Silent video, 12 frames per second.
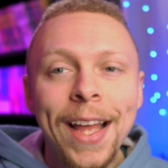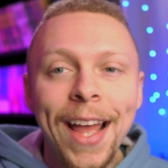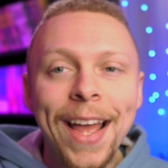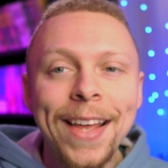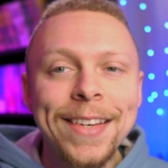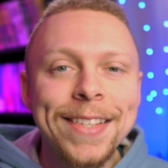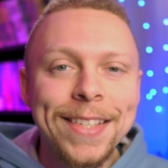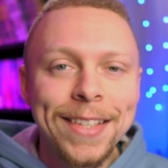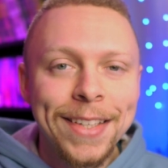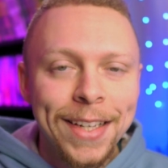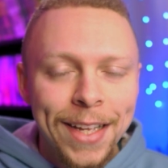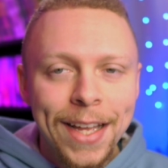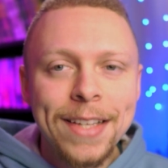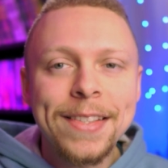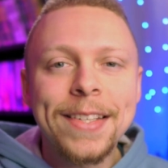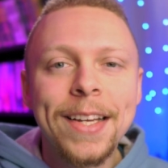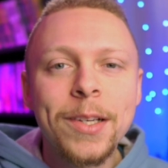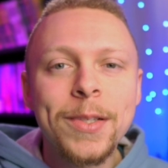and as the
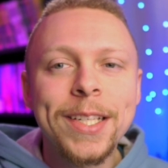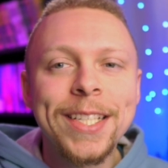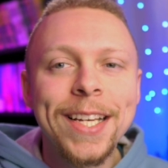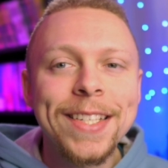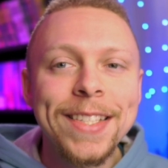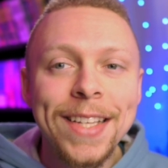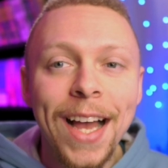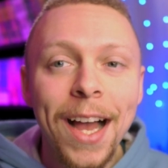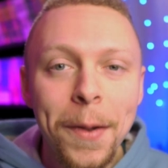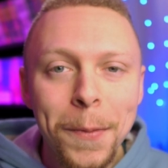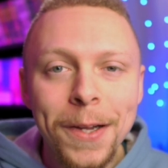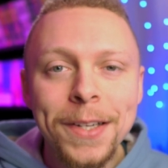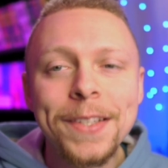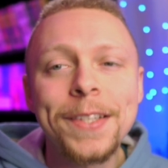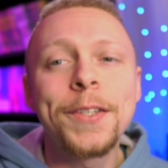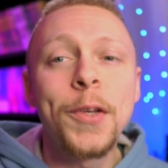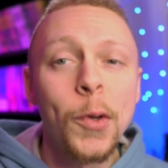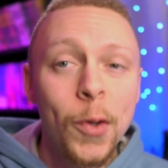title suggests, I went
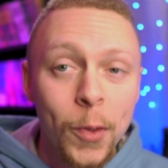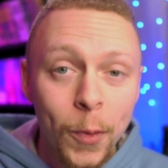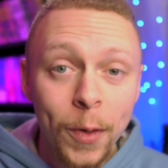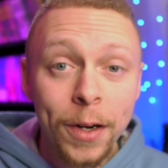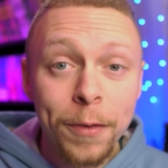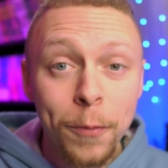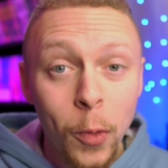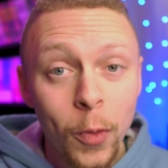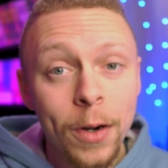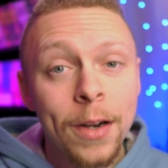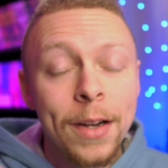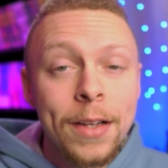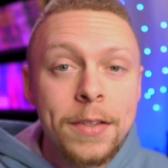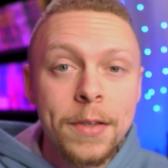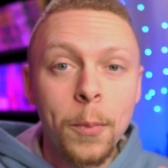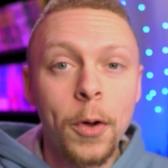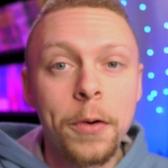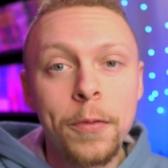to New York for some
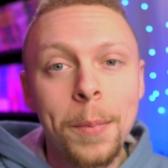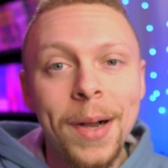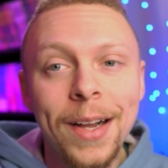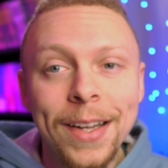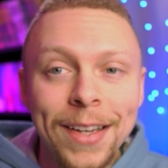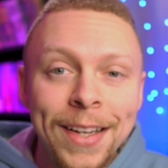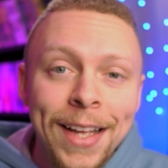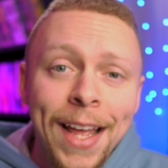wonderful manga,